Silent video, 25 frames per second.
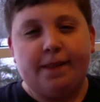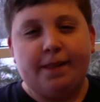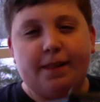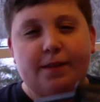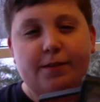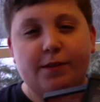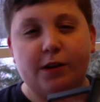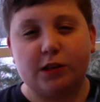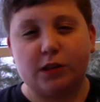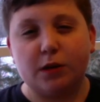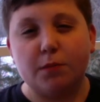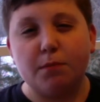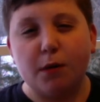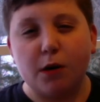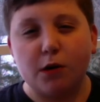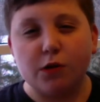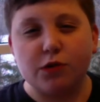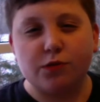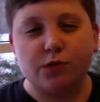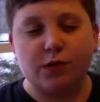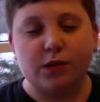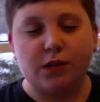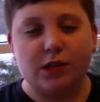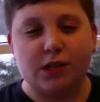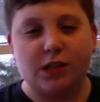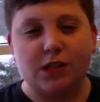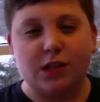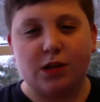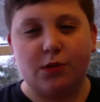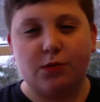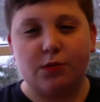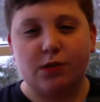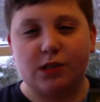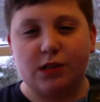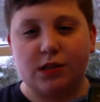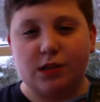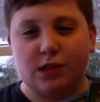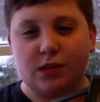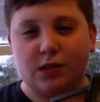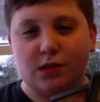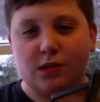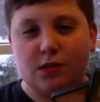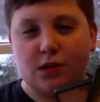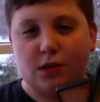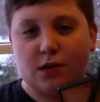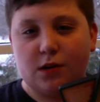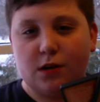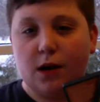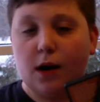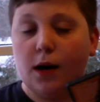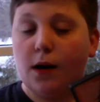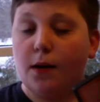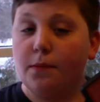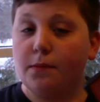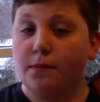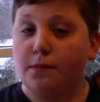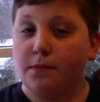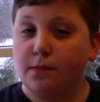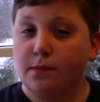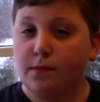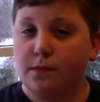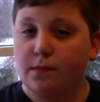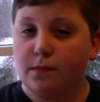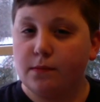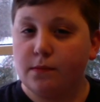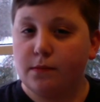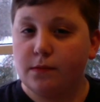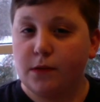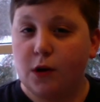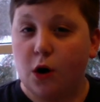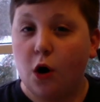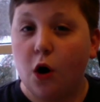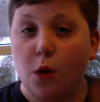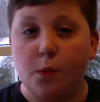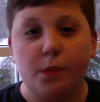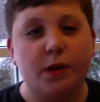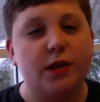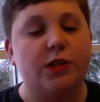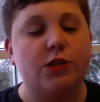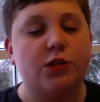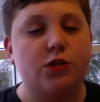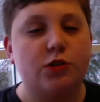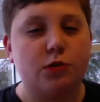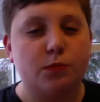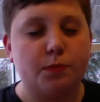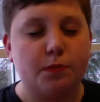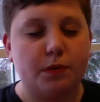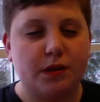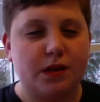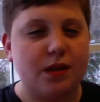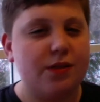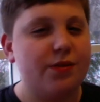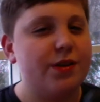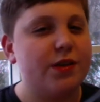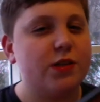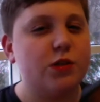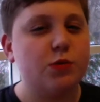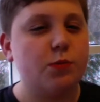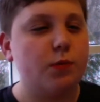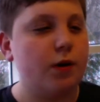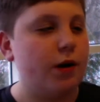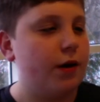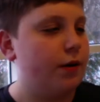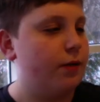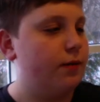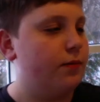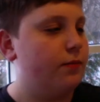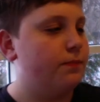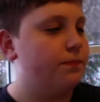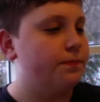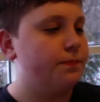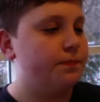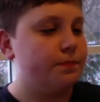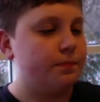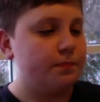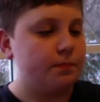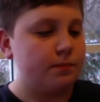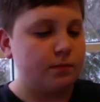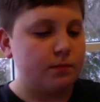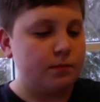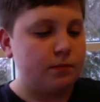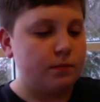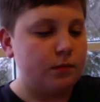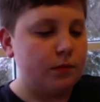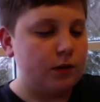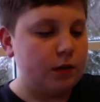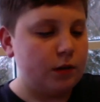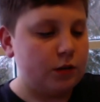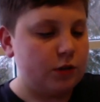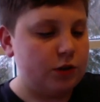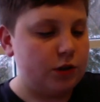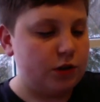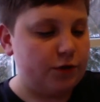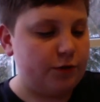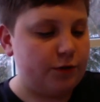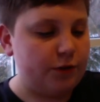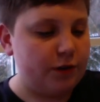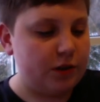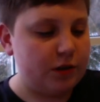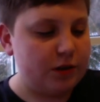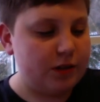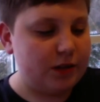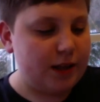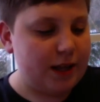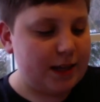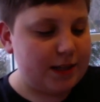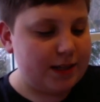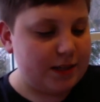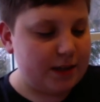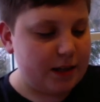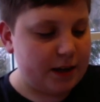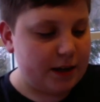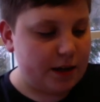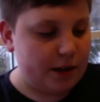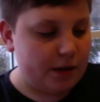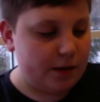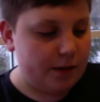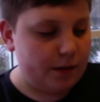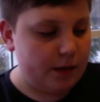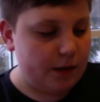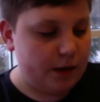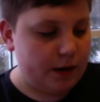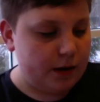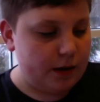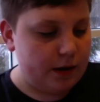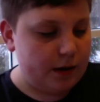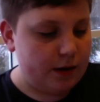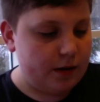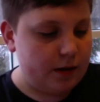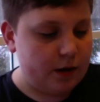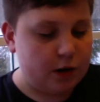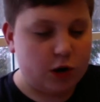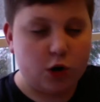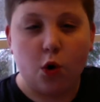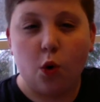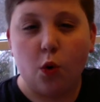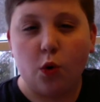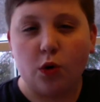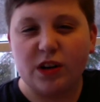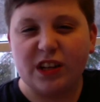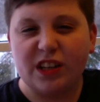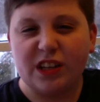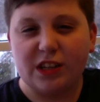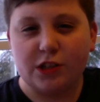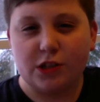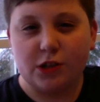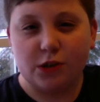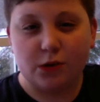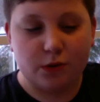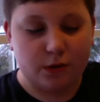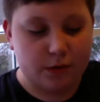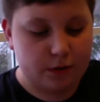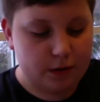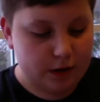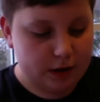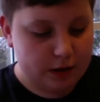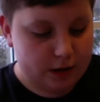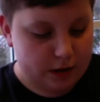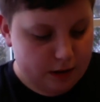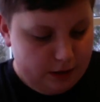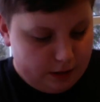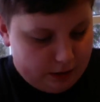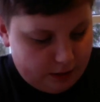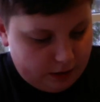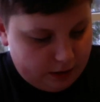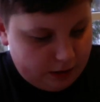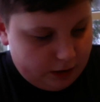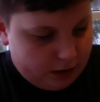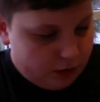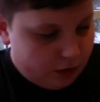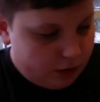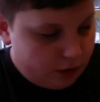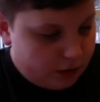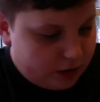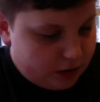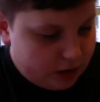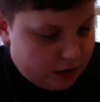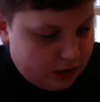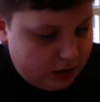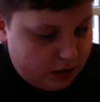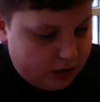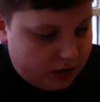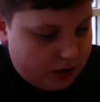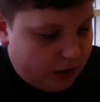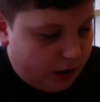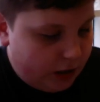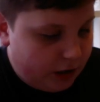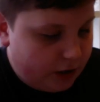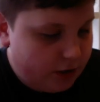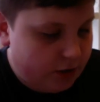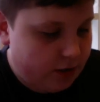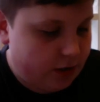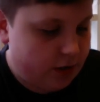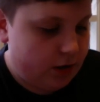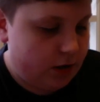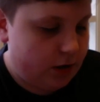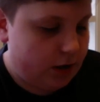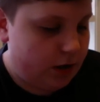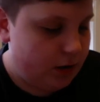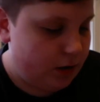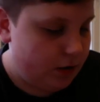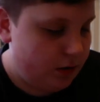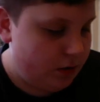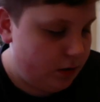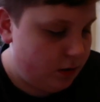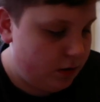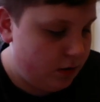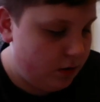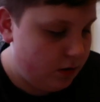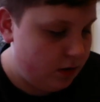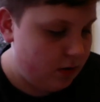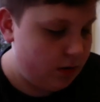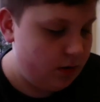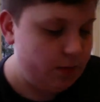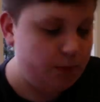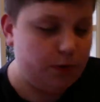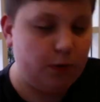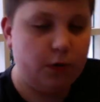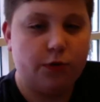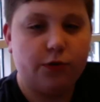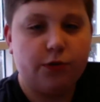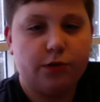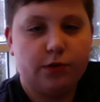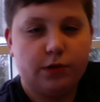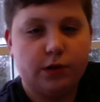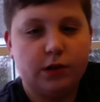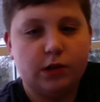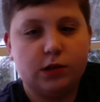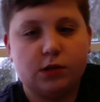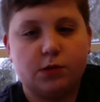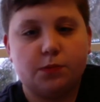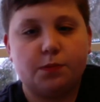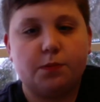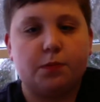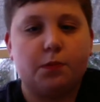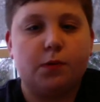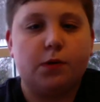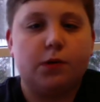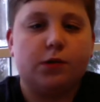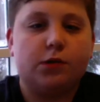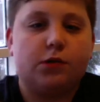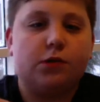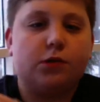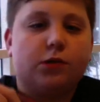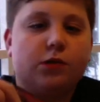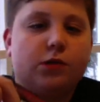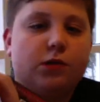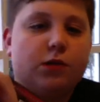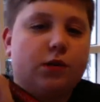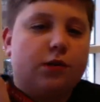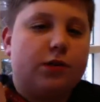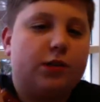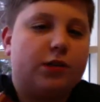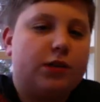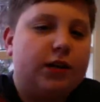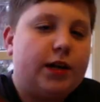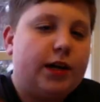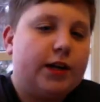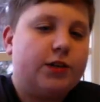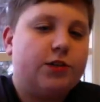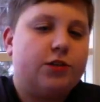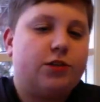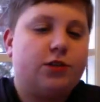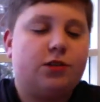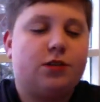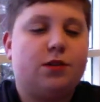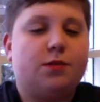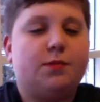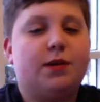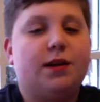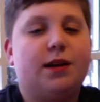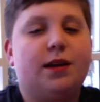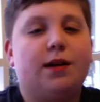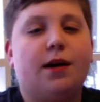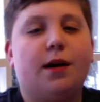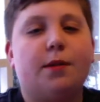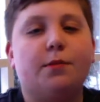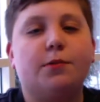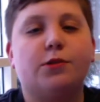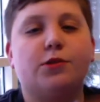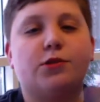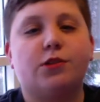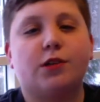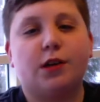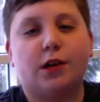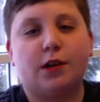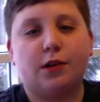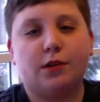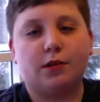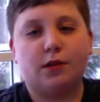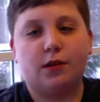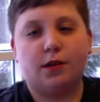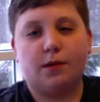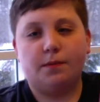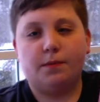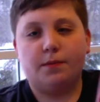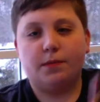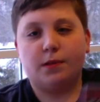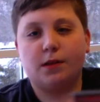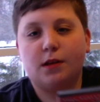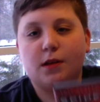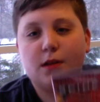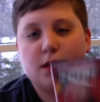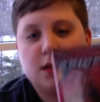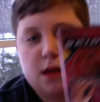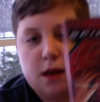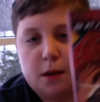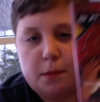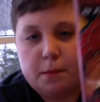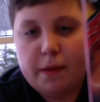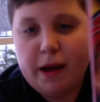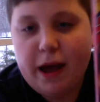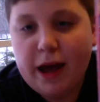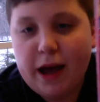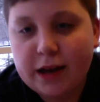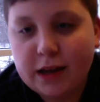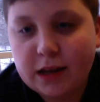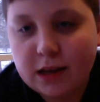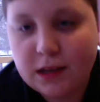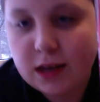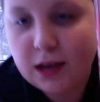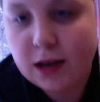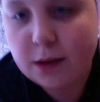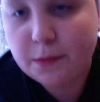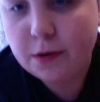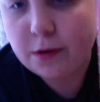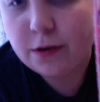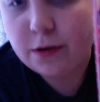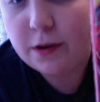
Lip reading: I think the most realistic was the homemade suit. But then this one just feels less like a corny suit, and like you can see the textures. Like in both of these ones, you can see all the textures. I mean, I'm using a Mac camera